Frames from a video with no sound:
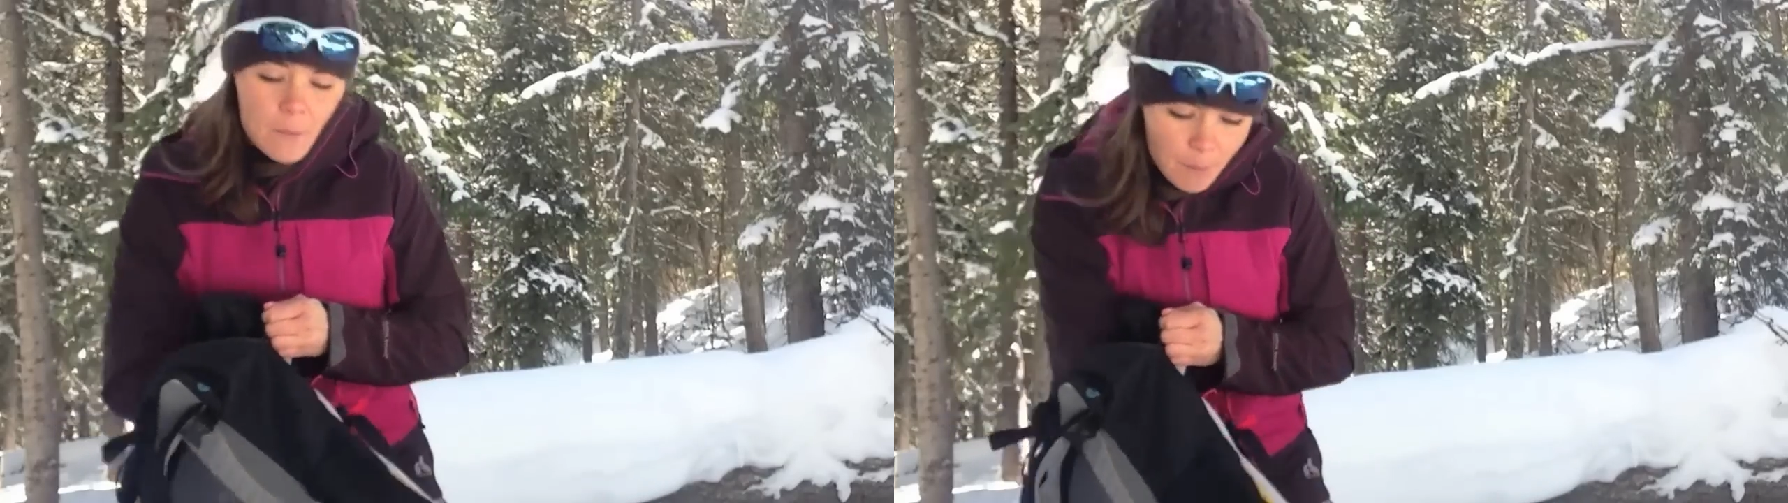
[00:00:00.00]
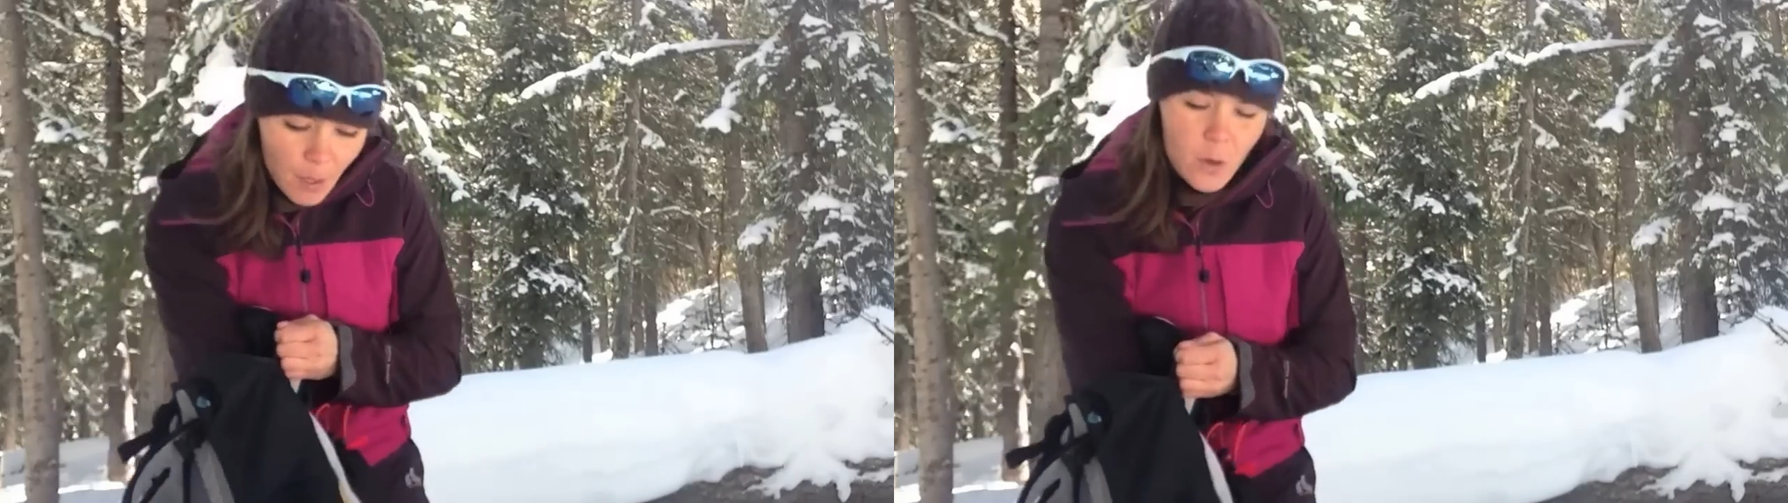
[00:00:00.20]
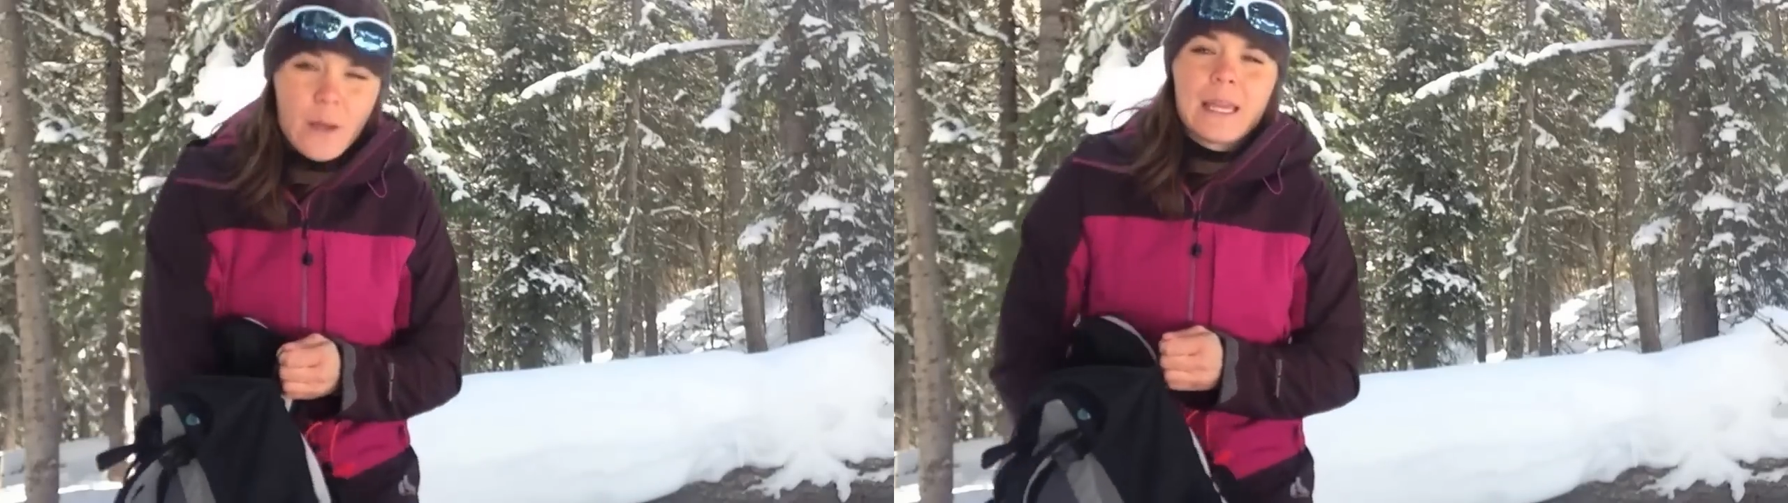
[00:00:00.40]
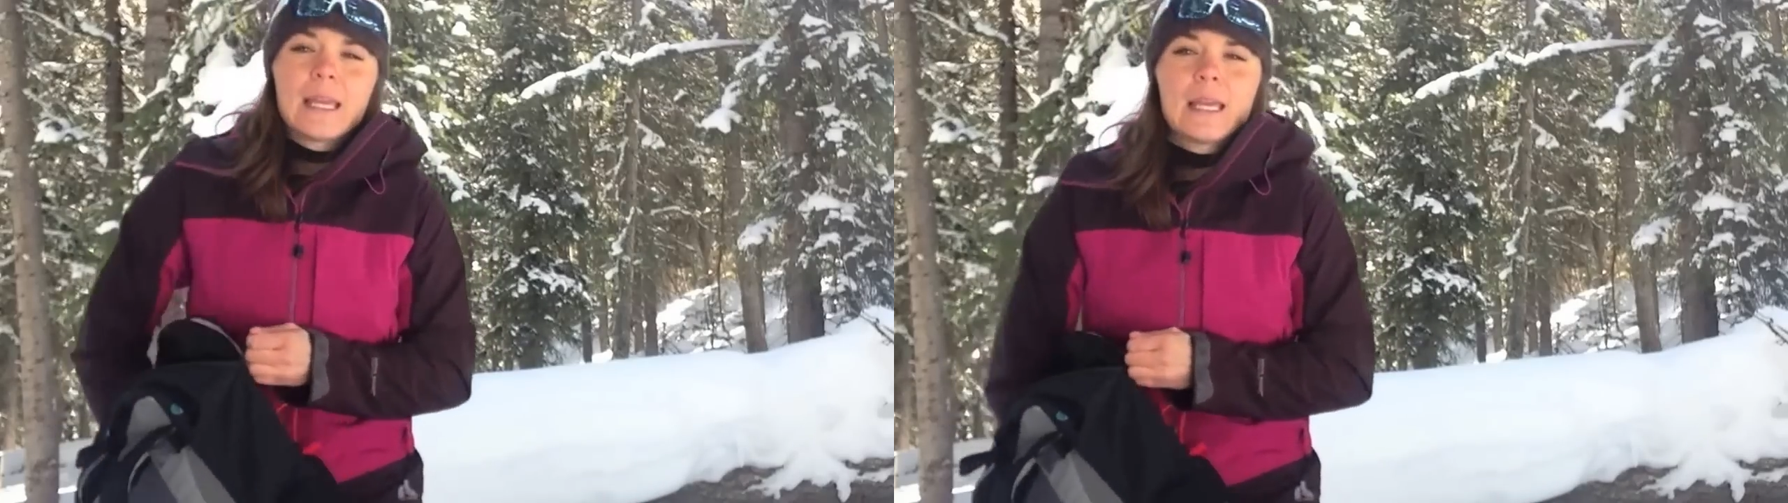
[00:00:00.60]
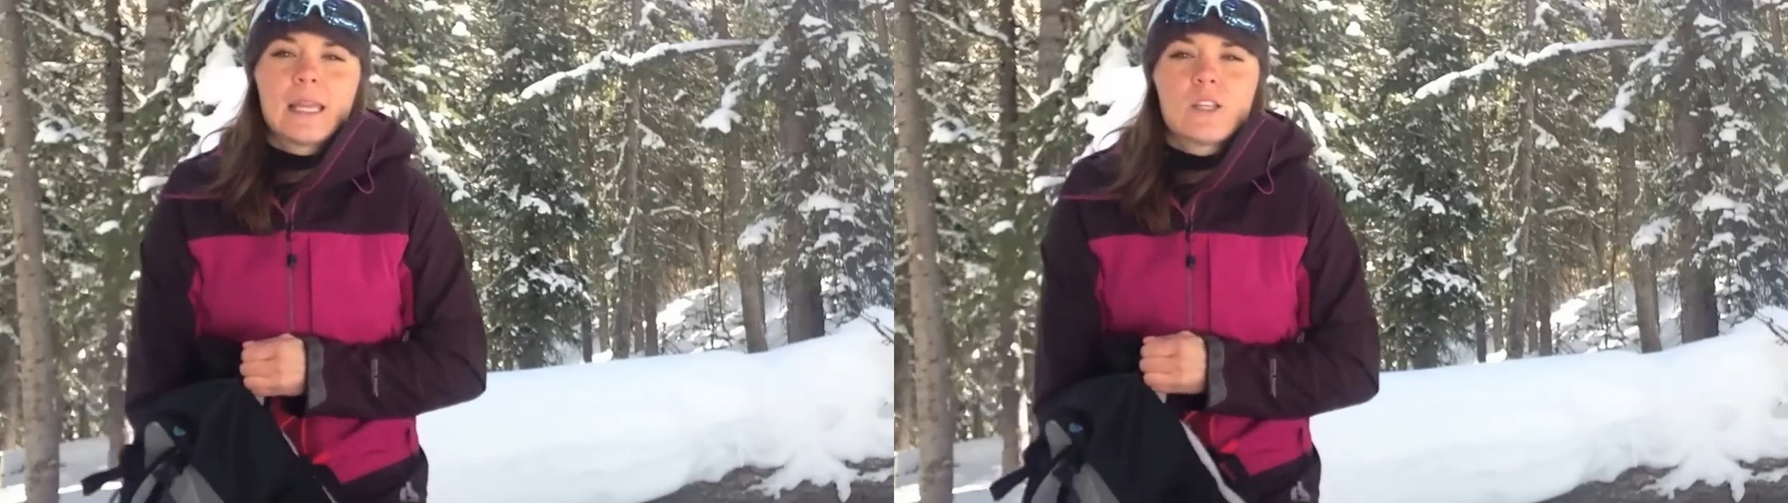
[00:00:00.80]
of burrowing
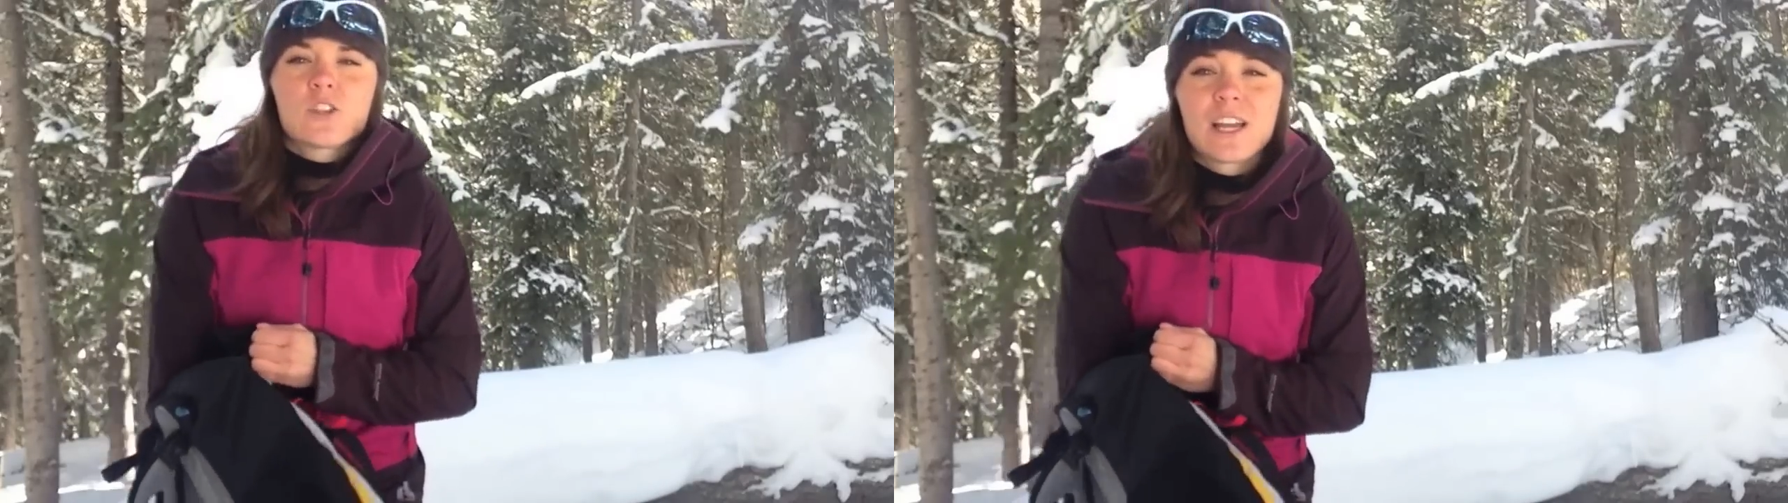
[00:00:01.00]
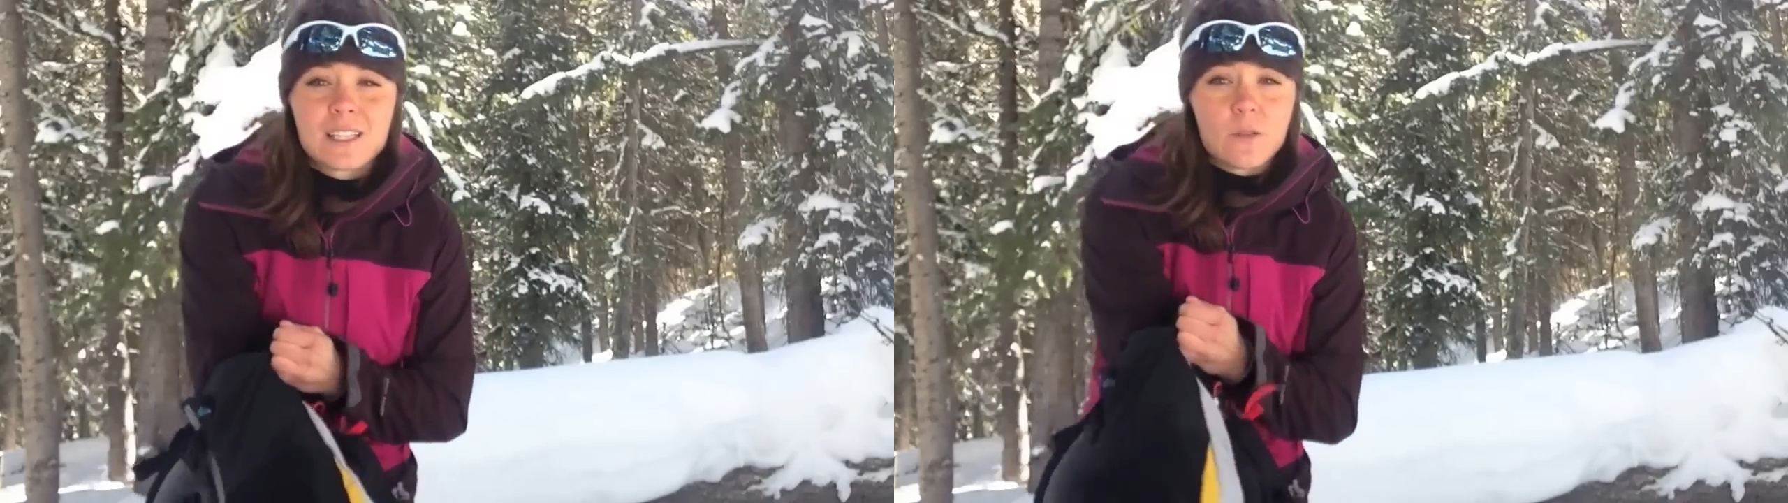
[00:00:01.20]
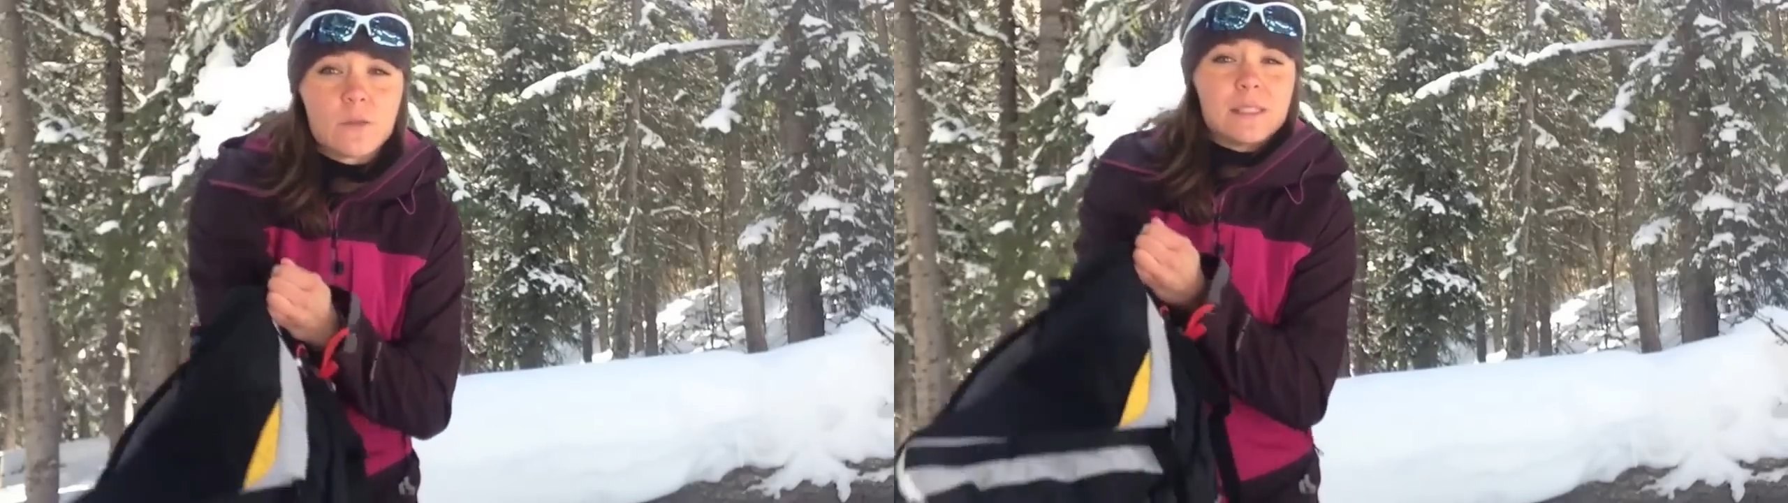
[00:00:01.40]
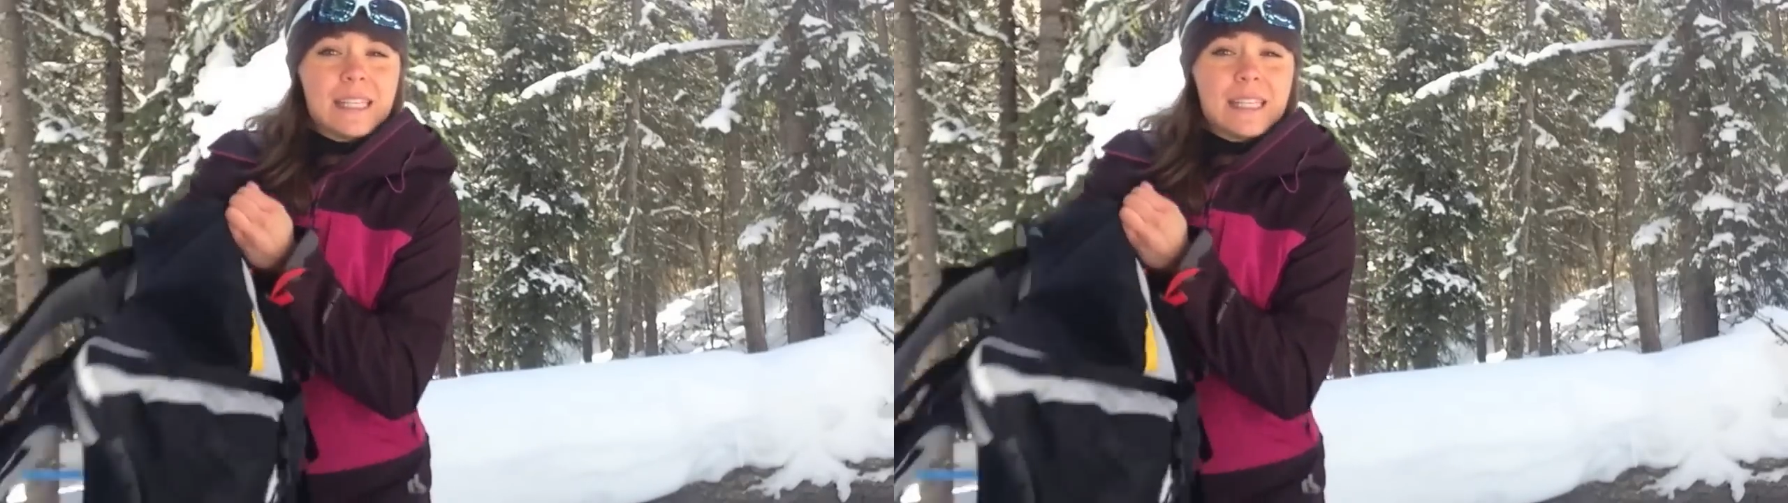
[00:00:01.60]
in and trying to